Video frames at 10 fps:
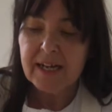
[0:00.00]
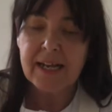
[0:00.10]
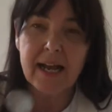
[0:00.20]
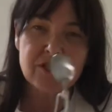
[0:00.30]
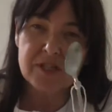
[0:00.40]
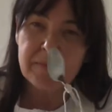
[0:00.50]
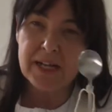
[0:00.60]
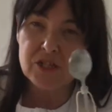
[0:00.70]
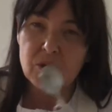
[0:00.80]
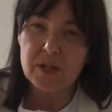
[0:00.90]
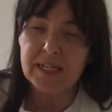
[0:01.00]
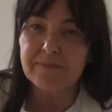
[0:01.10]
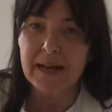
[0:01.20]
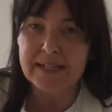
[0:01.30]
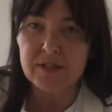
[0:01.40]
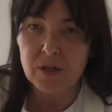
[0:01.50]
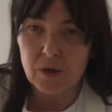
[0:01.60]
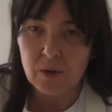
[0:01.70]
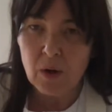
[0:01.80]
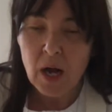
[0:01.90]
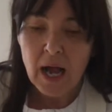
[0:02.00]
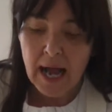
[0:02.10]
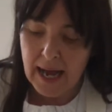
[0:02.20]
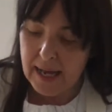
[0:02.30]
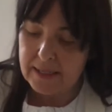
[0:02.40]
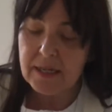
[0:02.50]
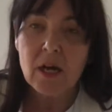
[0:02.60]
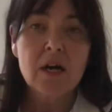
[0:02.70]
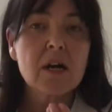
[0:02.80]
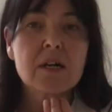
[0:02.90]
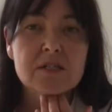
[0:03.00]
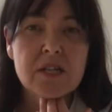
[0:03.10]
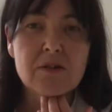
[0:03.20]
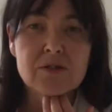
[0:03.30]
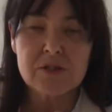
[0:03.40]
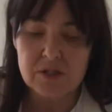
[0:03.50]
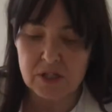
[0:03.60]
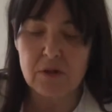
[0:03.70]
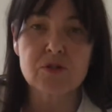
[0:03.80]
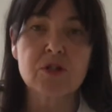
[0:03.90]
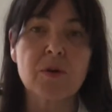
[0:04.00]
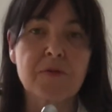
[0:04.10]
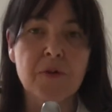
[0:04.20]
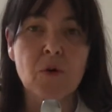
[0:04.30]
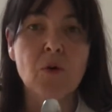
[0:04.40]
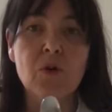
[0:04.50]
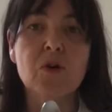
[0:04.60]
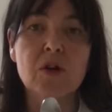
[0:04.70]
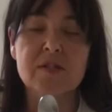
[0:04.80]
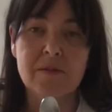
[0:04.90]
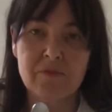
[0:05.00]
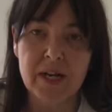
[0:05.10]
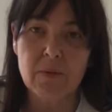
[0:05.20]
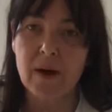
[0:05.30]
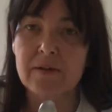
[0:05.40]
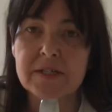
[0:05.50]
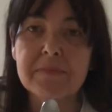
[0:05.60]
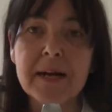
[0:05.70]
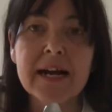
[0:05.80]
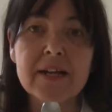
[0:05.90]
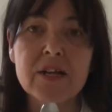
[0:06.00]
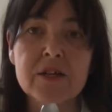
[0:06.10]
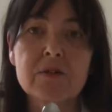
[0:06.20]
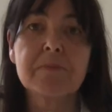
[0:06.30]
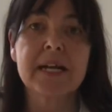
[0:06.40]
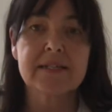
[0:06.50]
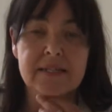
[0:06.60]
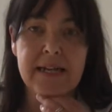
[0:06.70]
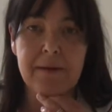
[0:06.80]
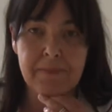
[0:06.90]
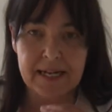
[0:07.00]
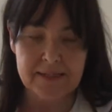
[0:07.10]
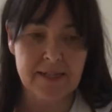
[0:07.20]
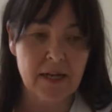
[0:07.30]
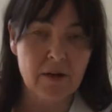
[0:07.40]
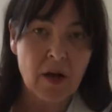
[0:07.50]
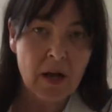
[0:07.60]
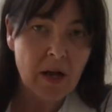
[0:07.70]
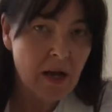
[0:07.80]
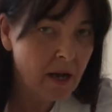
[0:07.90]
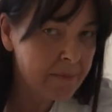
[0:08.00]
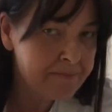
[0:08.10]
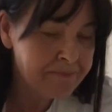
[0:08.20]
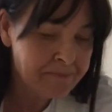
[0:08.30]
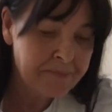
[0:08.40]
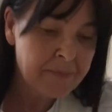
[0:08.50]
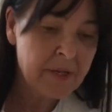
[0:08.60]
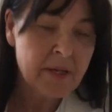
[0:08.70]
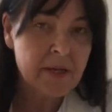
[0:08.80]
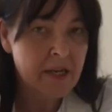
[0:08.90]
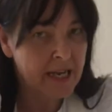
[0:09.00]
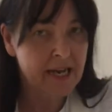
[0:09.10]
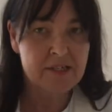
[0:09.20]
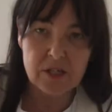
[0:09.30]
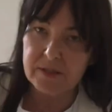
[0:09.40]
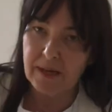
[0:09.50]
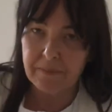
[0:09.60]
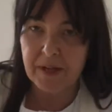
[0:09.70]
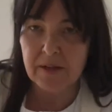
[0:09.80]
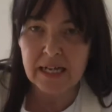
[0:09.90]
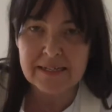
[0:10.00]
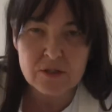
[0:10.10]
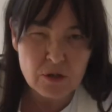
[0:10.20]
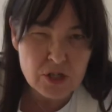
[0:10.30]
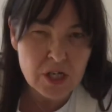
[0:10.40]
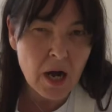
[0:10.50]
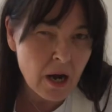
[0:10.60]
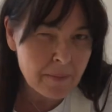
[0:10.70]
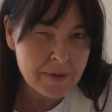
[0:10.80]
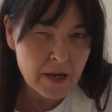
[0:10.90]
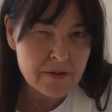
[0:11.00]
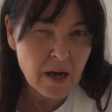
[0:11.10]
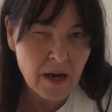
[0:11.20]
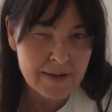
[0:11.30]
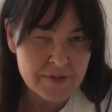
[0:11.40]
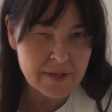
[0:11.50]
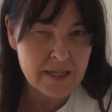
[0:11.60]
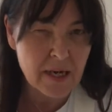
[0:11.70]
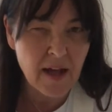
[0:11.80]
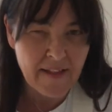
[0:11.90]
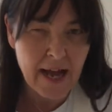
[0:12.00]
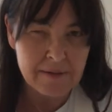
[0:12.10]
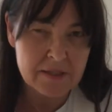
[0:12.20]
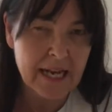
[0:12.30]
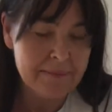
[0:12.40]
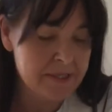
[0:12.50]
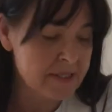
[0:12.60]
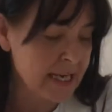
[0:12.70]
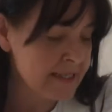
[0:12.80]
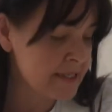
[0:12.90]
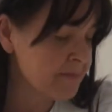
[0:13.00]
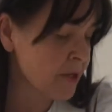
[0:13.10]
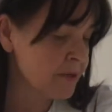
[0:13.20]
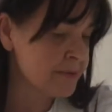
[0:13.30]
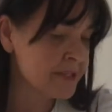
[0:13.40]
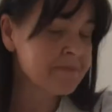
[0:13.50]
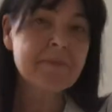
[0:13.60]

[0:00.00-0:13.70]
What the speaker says: Yeah, just make sure that it's metal, and don't do a fork, because I'm really worried about you piercing that bit. So, yeah, do something that's not sharp, no knives or anything like that. Stay to spoons.